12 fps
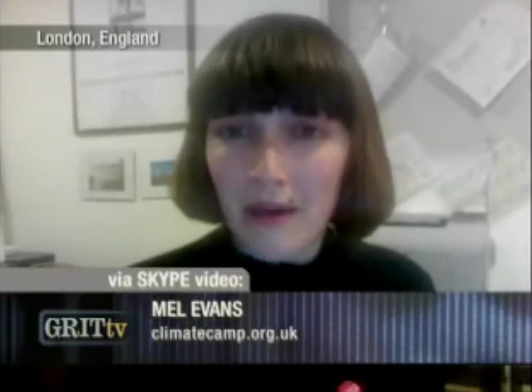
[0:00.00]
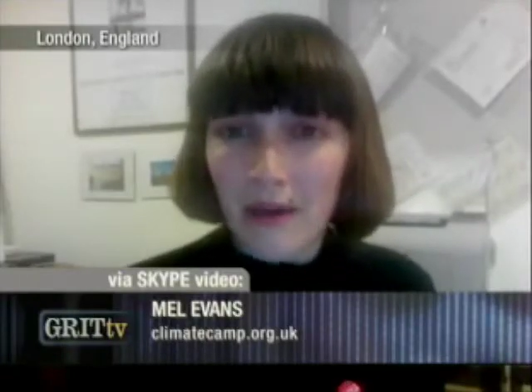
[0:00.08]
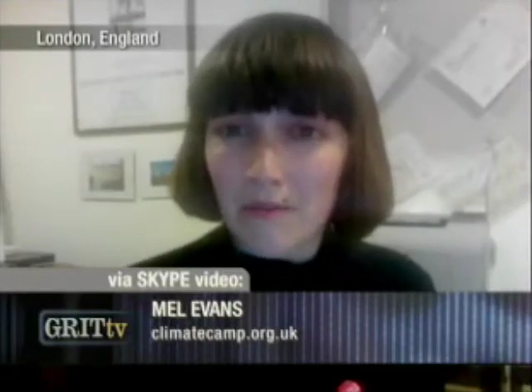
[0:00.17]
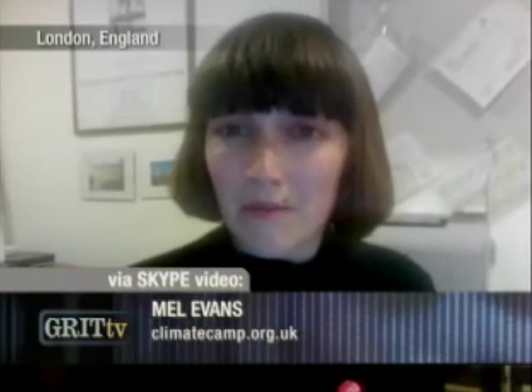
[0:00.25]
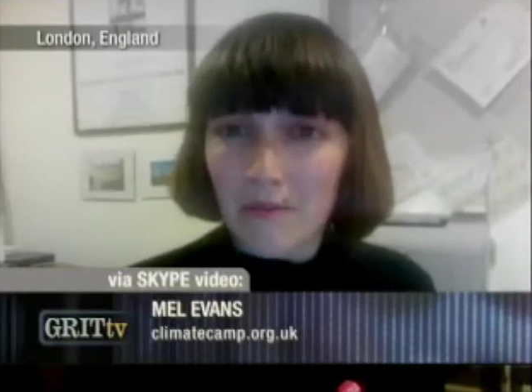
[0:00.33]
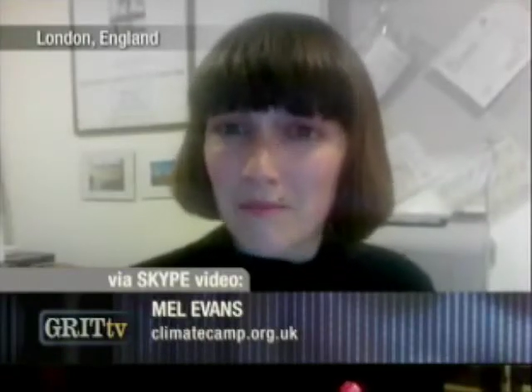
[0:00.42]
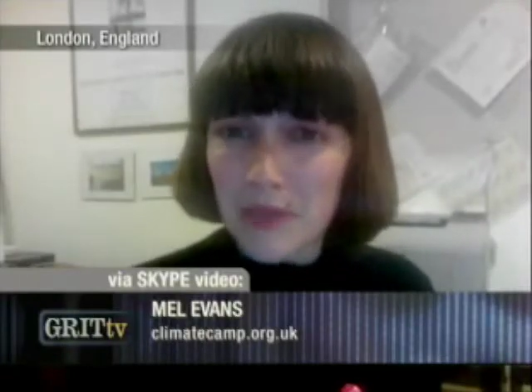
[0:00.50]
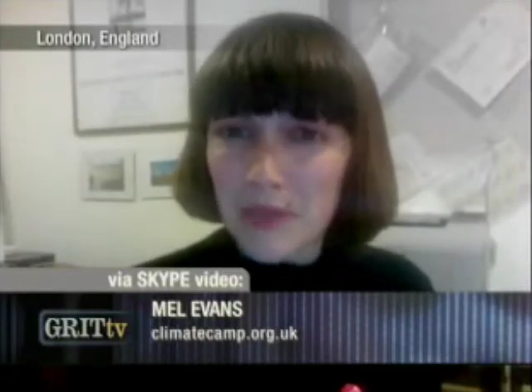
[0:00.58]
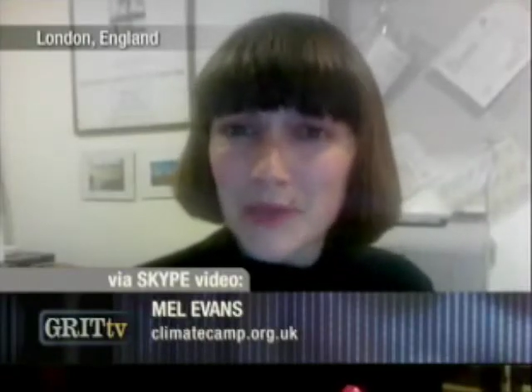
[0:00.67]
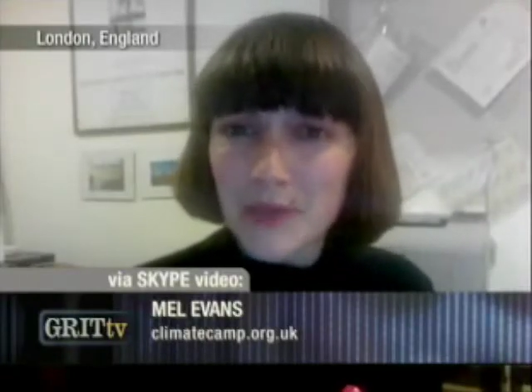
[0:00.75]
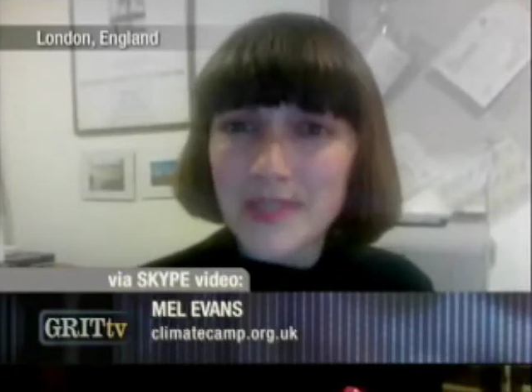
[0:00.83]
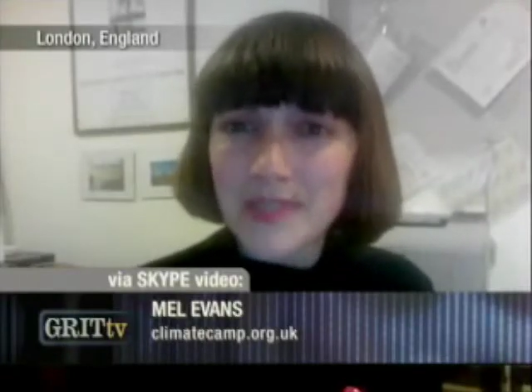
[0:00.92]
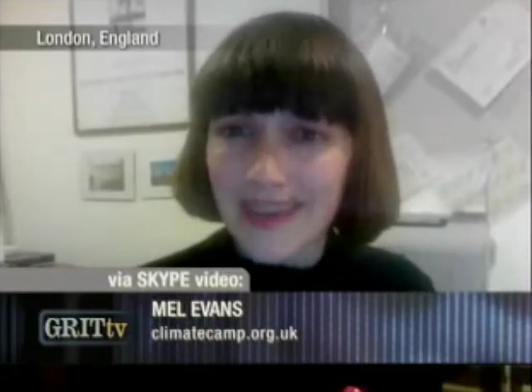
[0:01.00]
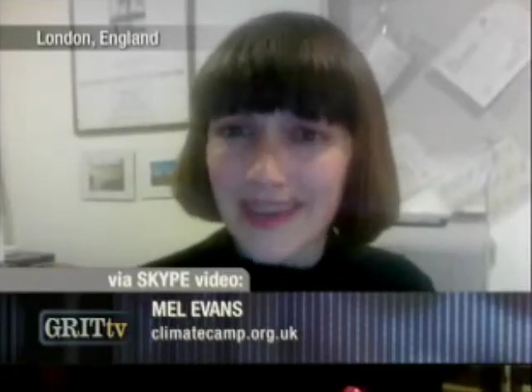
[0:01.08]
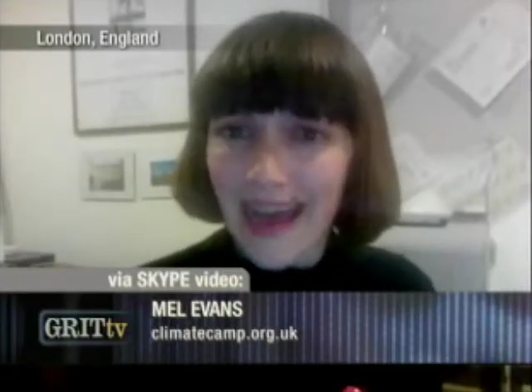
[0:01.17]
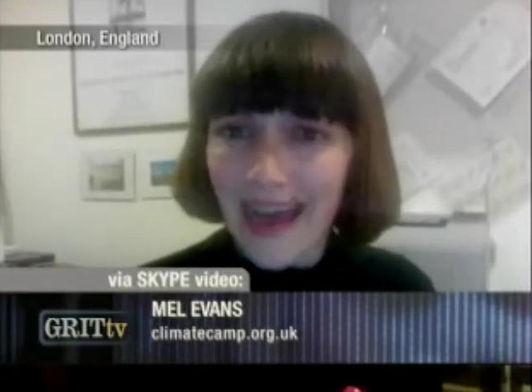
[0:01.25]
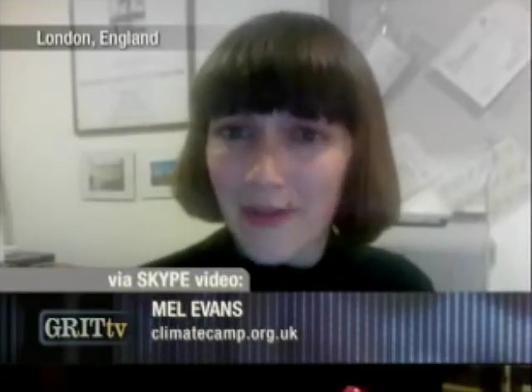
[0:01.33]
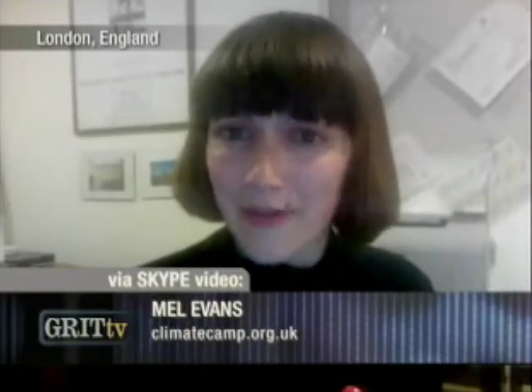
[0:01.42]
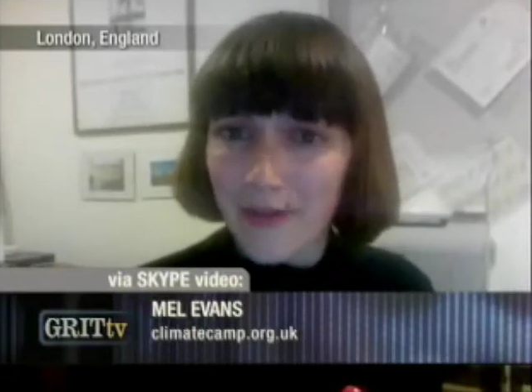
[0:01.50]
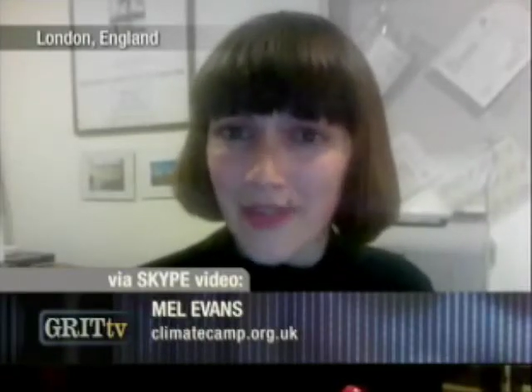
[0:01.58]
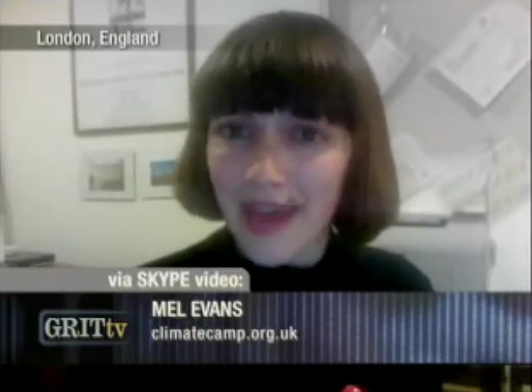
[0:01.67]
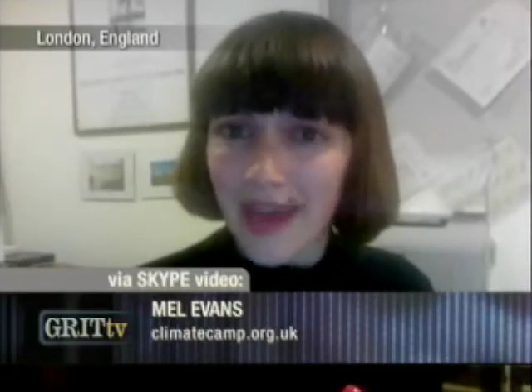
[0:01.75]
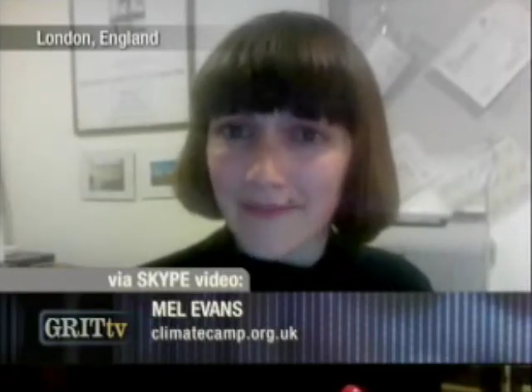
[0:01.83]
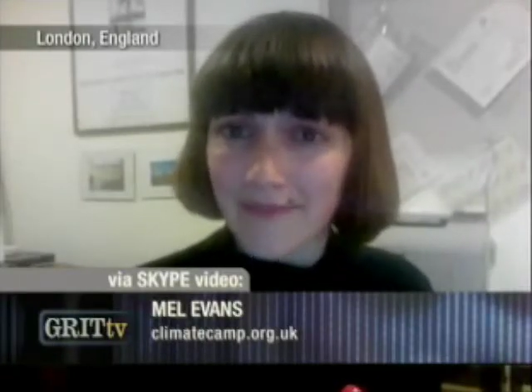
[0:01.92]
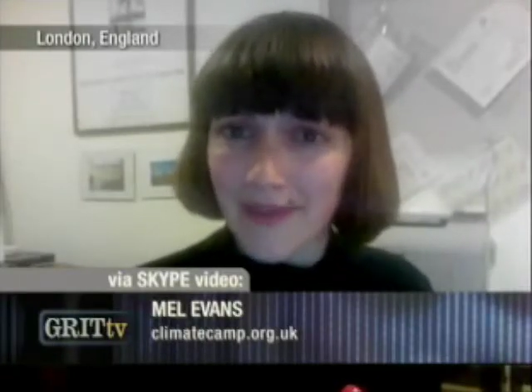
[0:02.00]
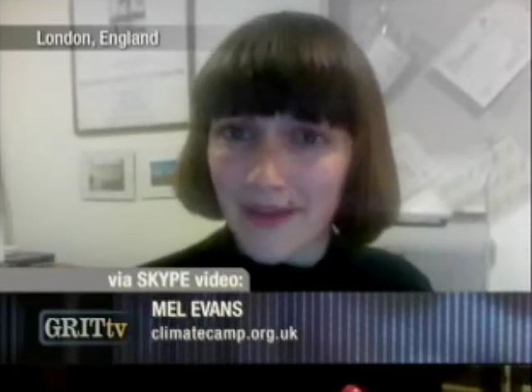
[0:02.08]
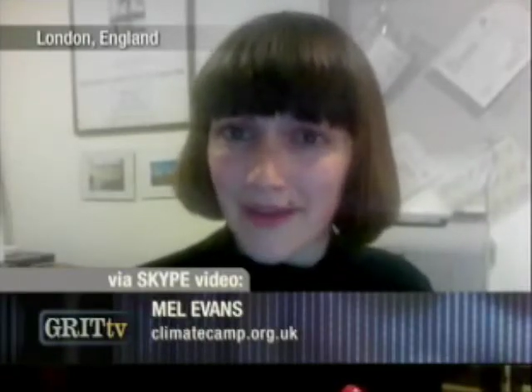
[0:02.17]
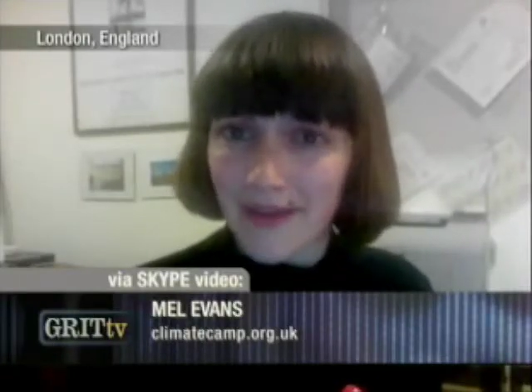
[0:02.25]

music out of their um,